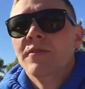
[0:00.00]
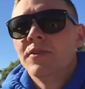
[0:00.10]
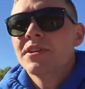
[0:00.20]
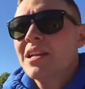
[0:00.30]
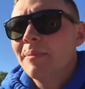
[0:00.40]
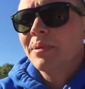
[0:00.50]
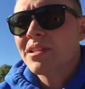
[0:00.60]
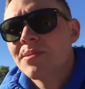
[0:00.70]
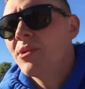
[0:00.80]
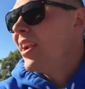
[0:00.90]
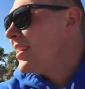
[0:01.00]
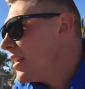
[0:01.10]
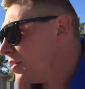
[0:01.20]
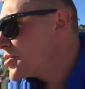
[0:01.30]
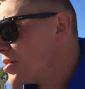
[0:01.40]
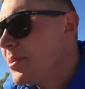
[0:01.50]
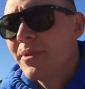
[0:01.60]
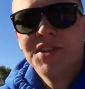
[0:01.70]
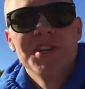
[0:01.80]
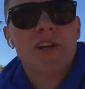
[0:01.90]
For example, as I'm riding down the street,
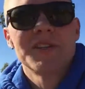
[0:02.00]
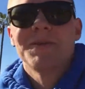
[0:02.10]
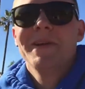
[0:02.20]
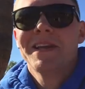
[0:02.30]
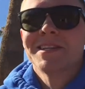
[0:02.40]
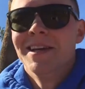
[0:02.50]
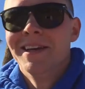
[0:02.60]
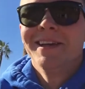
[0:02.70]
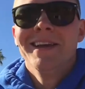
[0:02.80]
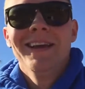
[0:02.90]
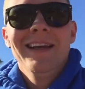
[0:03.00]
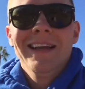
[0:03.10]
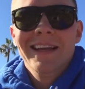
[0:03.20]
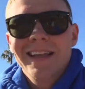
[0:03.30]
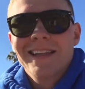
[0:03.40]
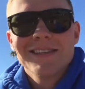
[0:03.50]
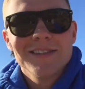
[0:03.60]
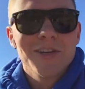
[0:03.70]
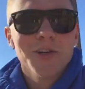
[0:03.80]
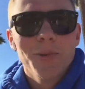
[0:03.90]
my chair squeaks because it's
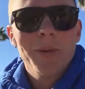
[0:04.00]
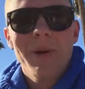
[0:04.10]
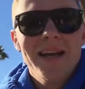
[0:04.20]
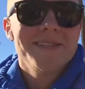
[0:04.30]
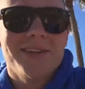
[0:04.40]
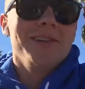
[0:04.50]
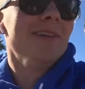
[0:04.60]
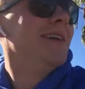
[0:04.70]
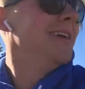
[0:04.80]
a Goodwill bicycle.